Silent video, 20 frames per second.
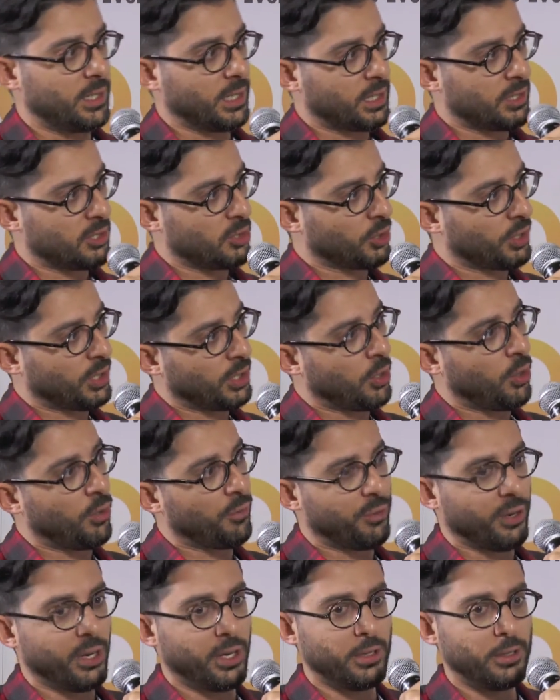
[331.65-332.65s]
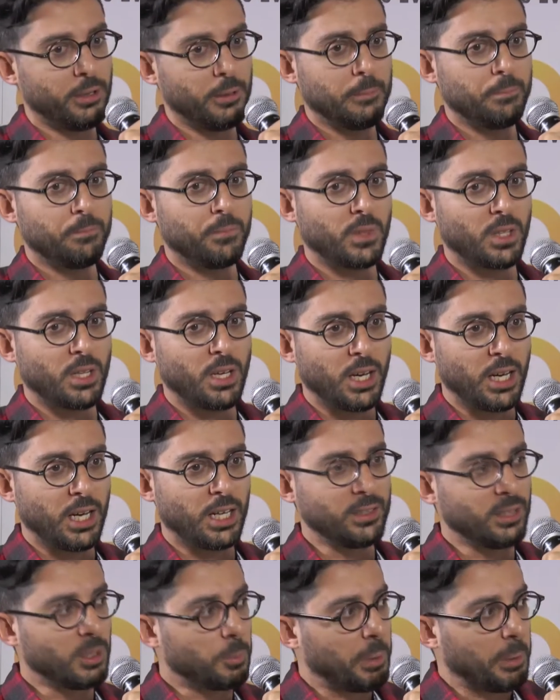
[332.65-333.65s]
Like, it's looking over
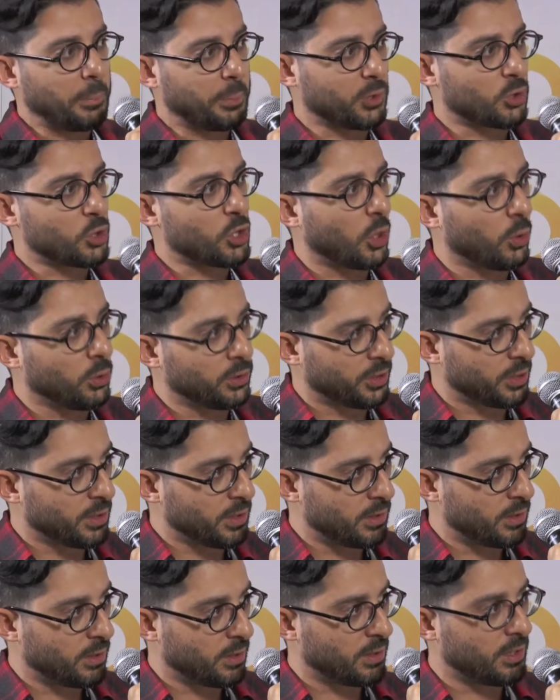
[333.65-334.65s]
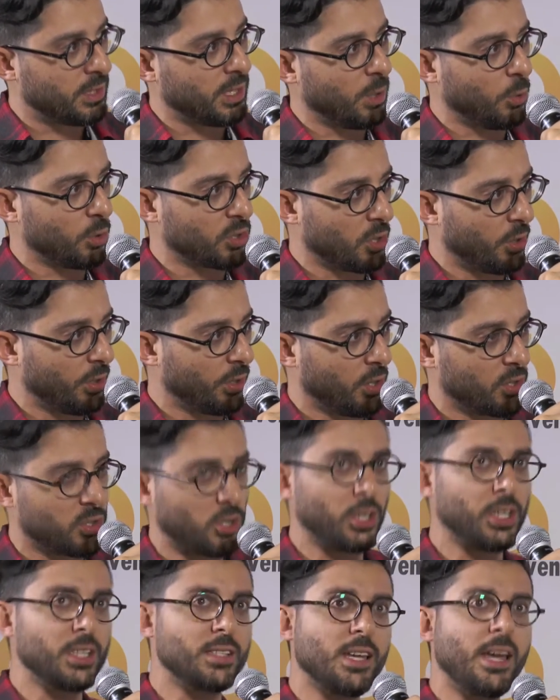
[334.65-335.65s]
100 people's shoulders and see what's going on. So
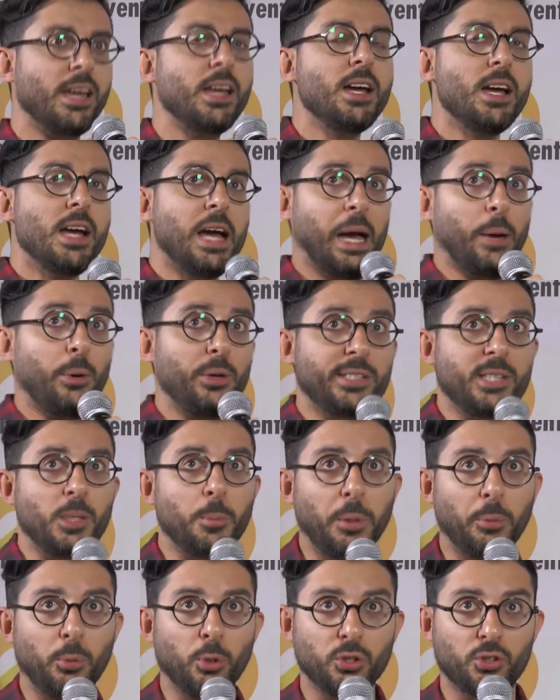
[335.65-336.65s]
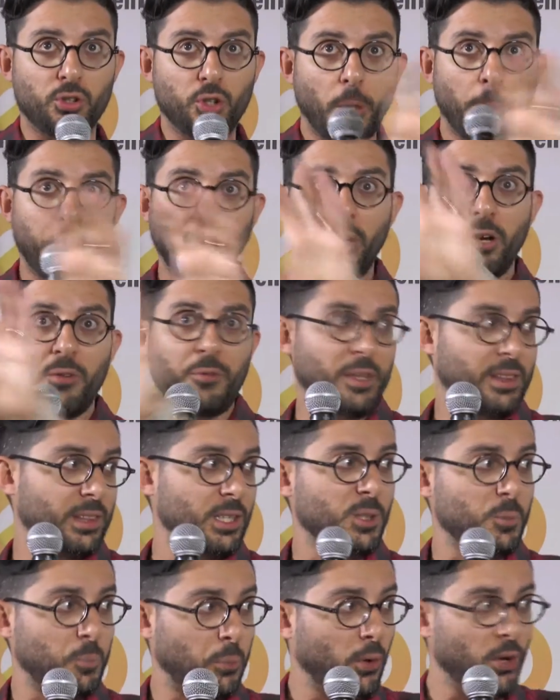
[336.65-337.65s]
you can say, I want to see people who are dropping off at
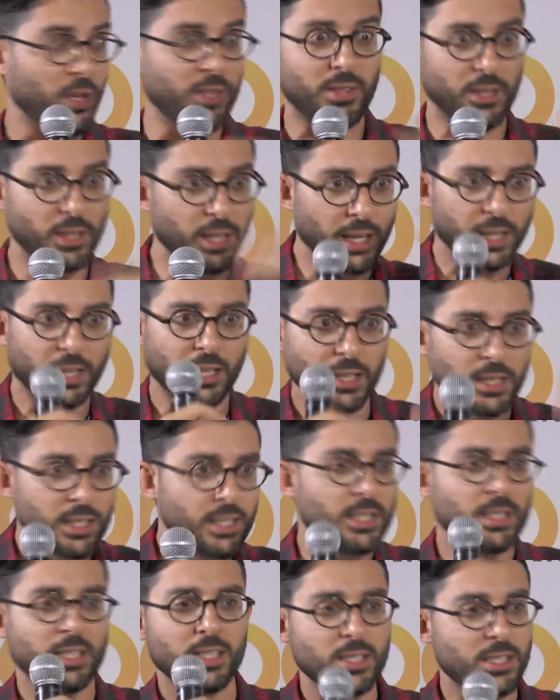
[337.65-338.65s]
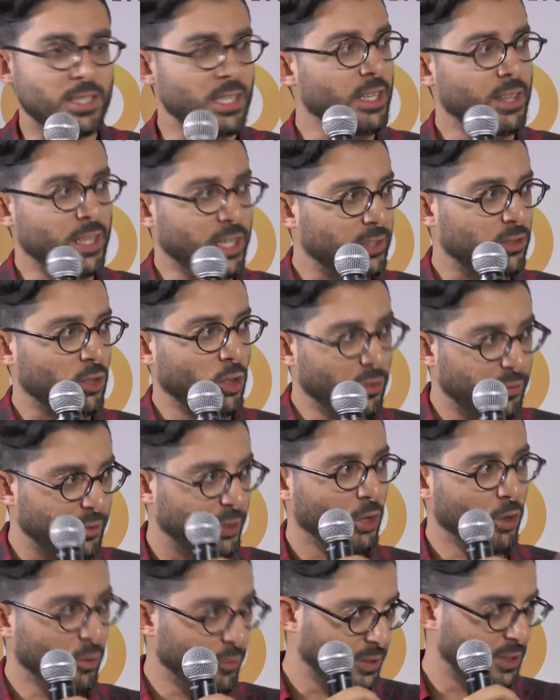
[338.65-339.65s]
this point, and like see that over
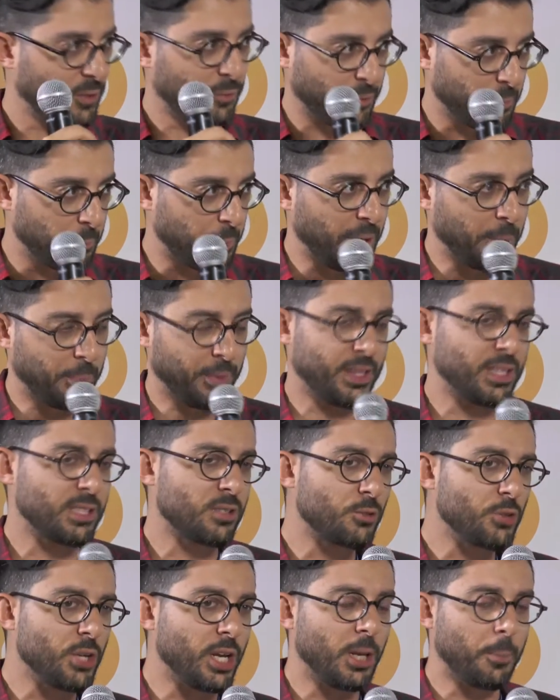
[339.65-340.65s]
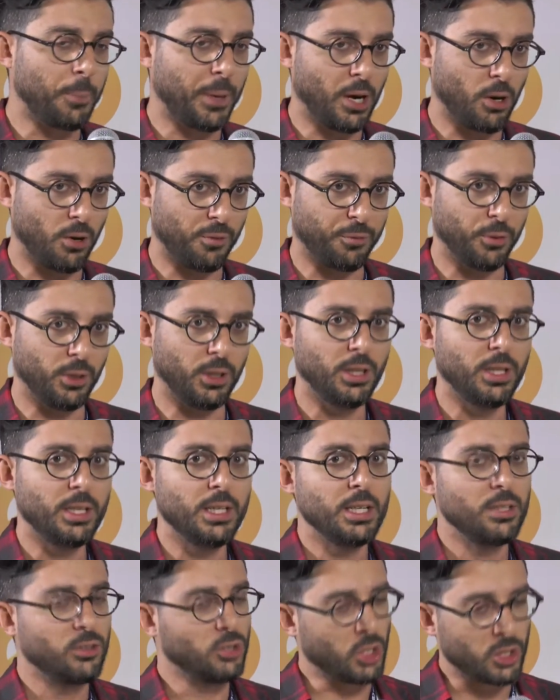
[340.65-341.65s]
and over different people. That's really powerful.
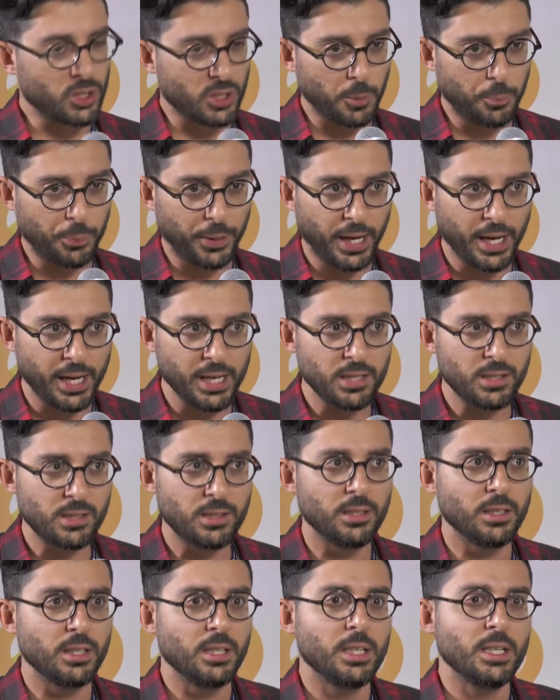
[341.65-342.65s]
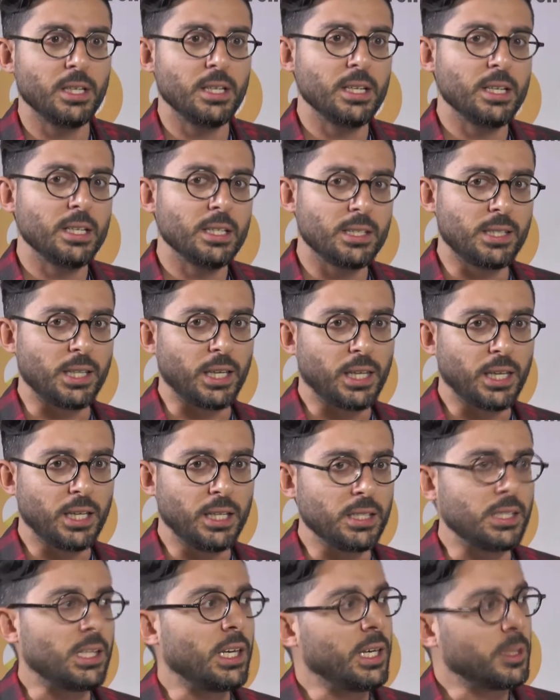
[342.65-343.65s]
Not surprised. Second
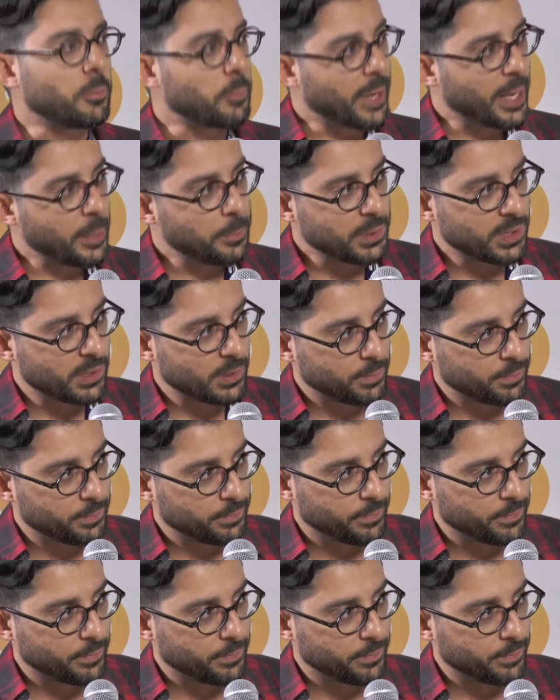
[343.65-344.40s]
is heat maps.